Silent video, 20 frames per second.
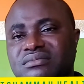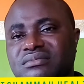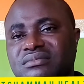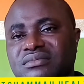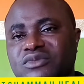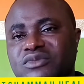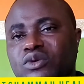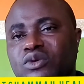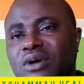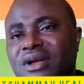
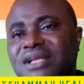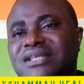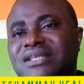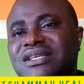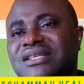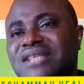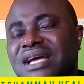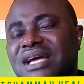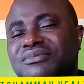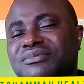Quality
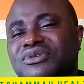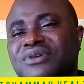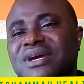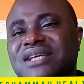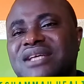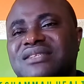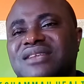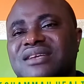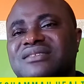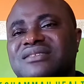time to rest
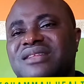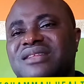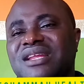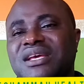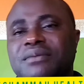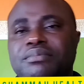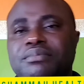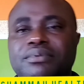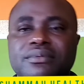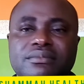and
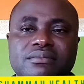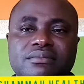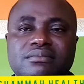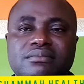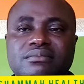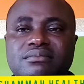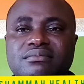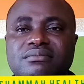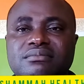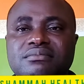sleep.
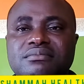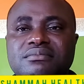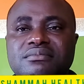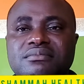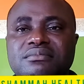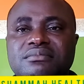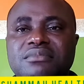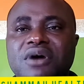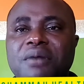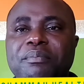
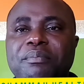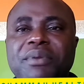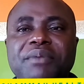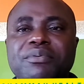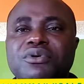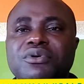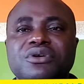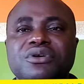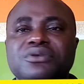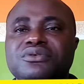But people
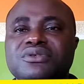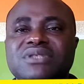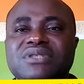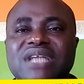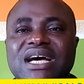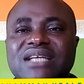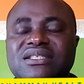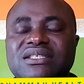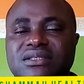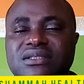don't do
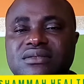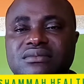that.